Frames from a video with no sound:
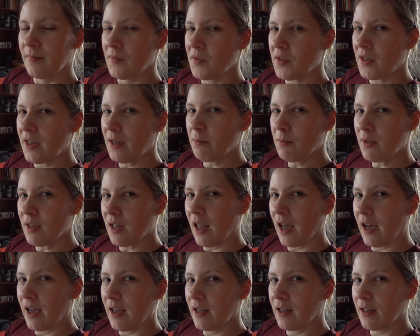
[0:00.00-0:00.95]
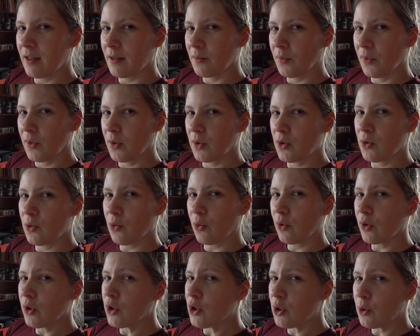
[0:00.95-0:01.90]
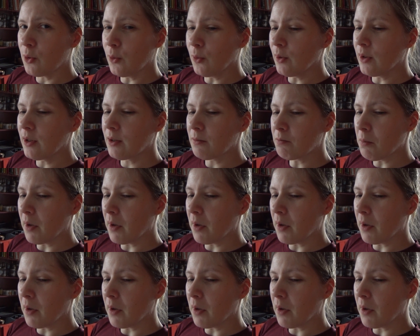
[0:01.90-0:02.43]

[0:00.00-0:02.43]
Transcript: Seems like the storage unit